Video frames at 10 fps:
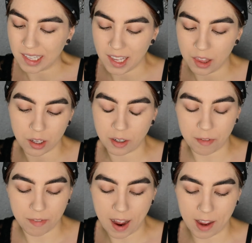
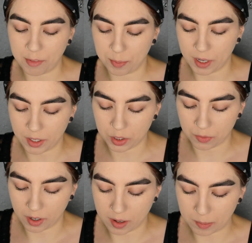E35 brush
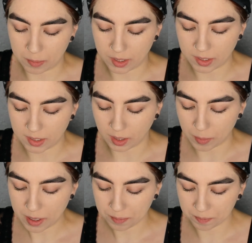from
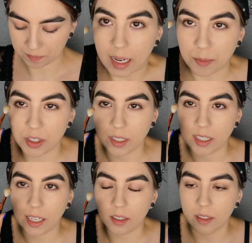Sigma. I'm just going to
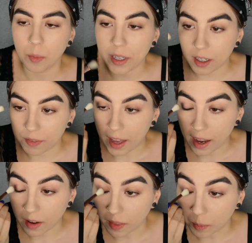take a little bit of
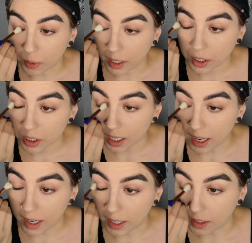that on the brush
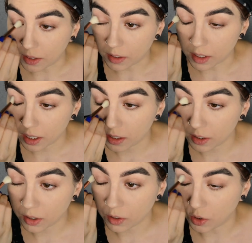and
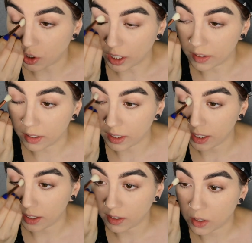
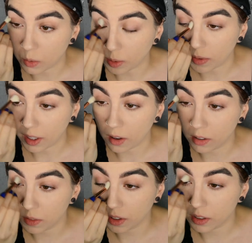gently sweep that all
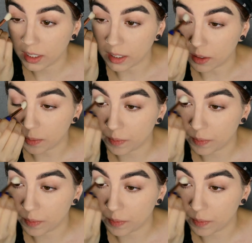over the lid.